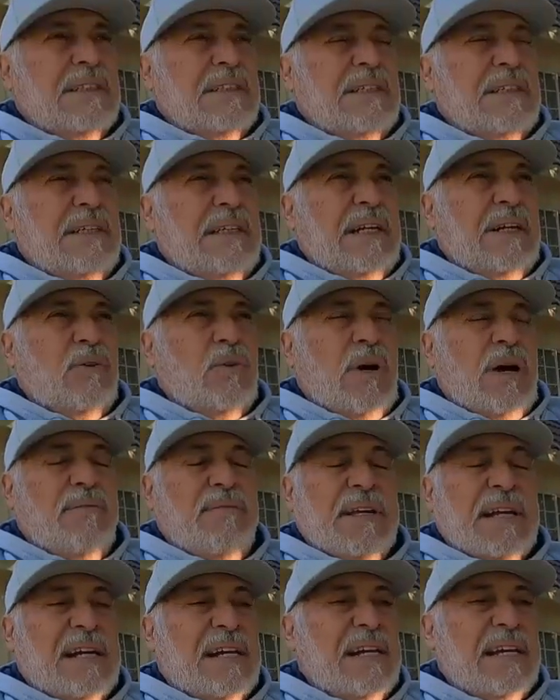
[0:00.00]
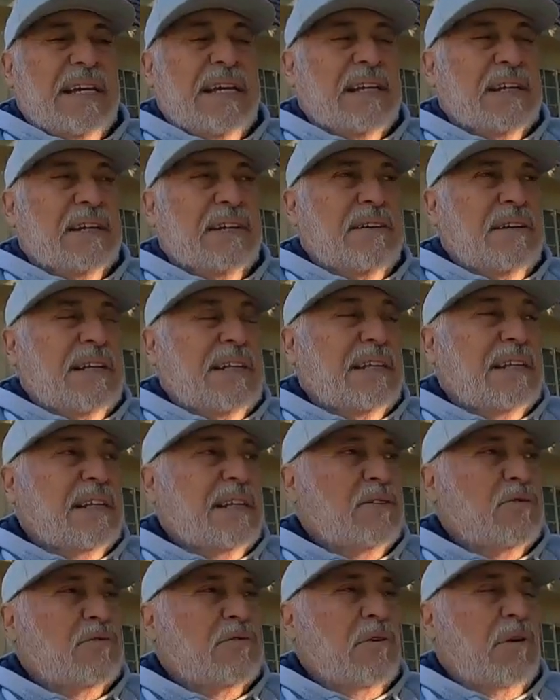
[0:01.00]
and I don't have the cleaner or
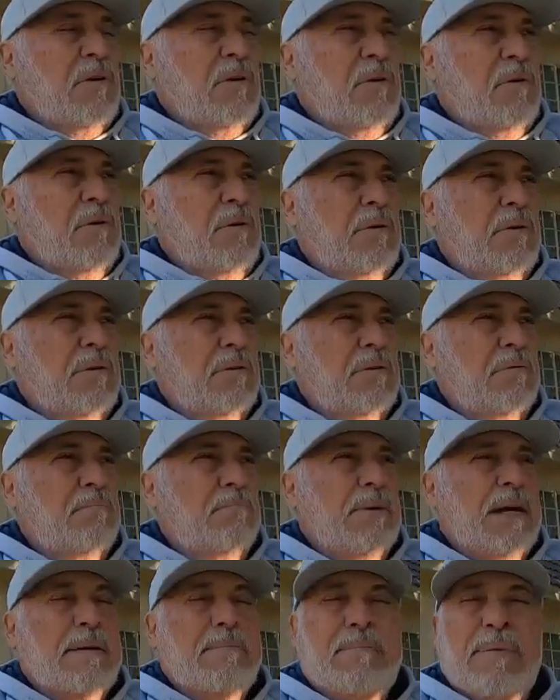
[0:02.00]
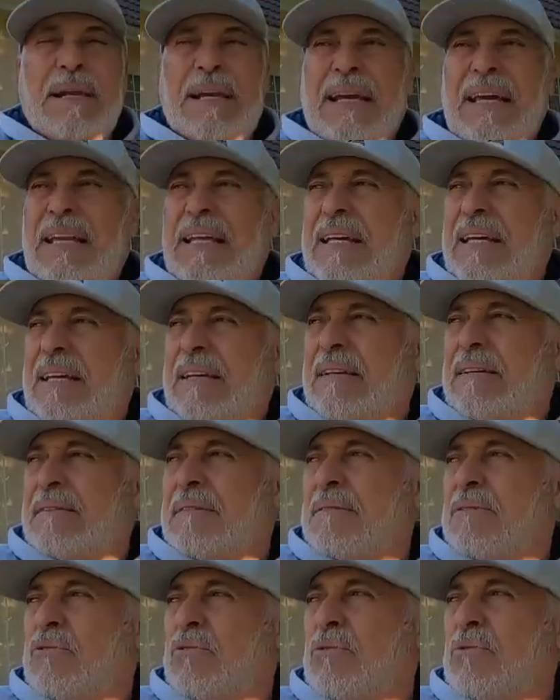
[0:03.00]
anything. So my plan
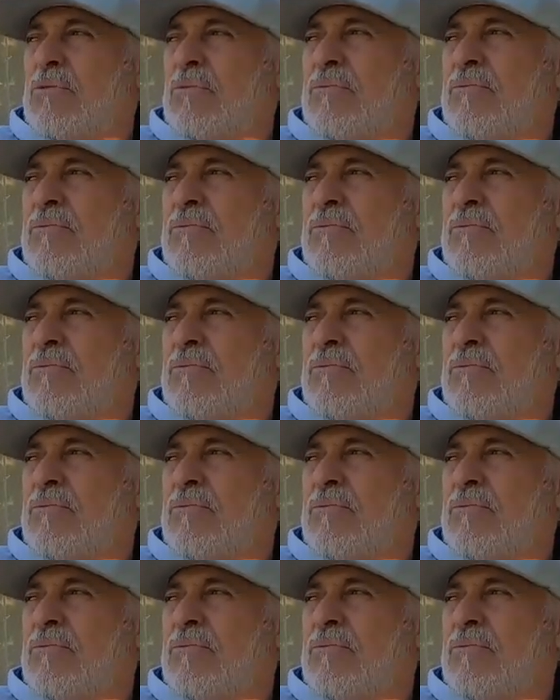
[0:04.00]
is to